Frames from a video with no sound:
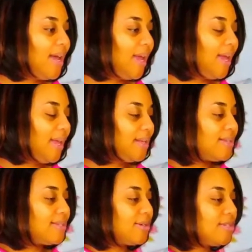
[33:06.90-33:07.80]
And
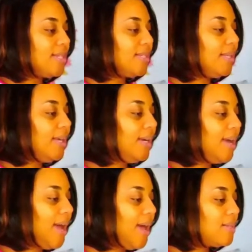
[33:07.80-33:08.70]
certainly
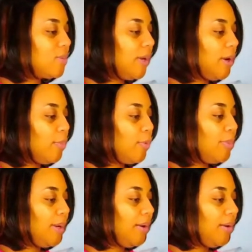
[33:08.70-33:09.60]
as we are
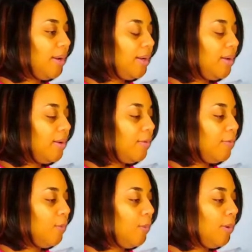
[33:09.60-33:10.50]
preparing
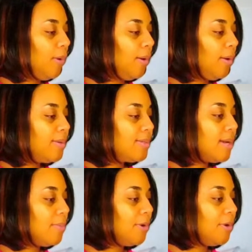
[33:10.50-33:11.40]
for
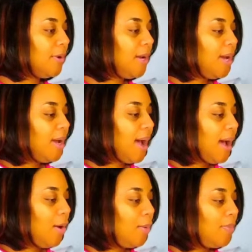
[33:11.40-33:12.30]
summer, I
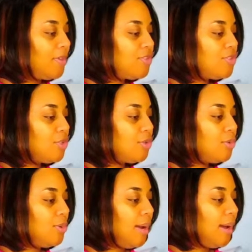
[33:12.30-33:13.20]
hope that
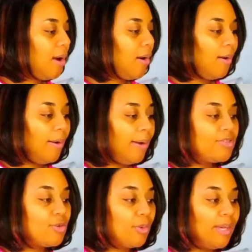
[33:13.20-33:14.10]
you are
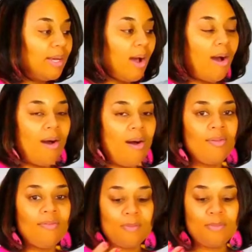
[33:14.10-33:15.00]
enjoying
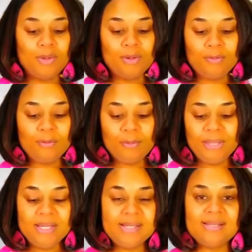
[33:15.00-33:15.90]
all of the beautiful
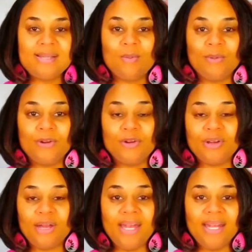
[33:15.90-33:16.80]
pieces that we're
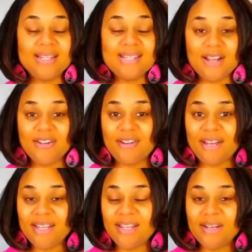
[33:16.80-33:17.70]
creating and
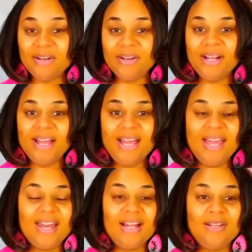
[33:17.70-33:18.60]
decorating here.
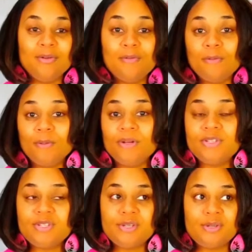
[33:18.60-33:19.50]
And I look forward
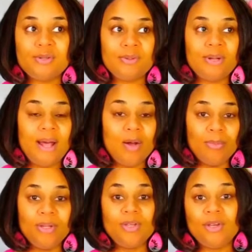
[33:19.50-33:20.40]
to
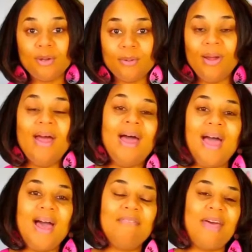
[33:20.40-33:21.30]
helping you
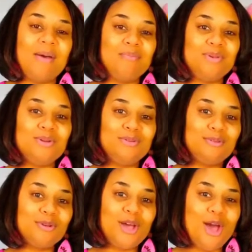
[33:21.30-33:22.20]
have that
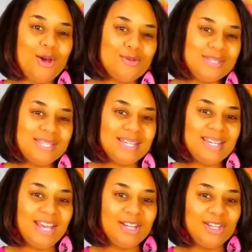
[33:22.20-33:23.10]
beautiful,
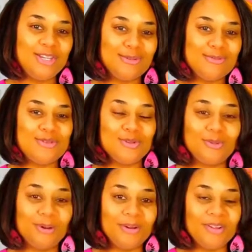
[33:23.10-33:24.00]
cozy, and cute
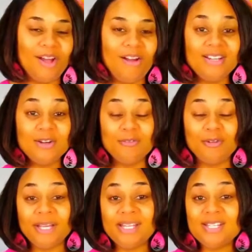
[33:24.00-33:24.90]
door. All right, don't
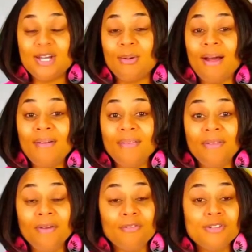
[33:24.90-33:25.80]
forget to go out and
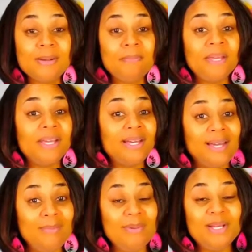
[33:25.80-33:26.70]
look for something
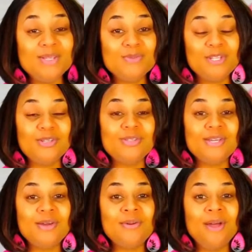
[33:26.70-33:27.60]
good because when you
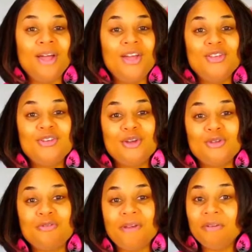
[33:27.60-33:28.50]
do, you know
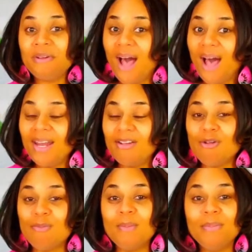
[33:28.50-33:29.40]
you found God. And
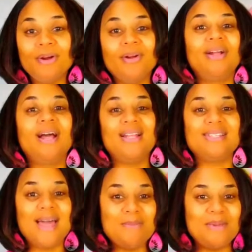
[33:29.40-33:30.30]
remember, God's
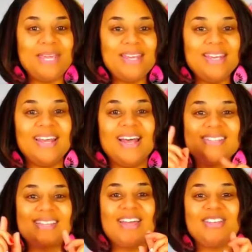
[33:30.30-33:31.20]
got me,
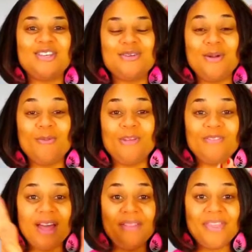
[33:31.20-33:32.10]
God's got you, and
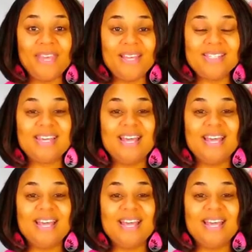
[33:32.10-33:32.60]
we've got this.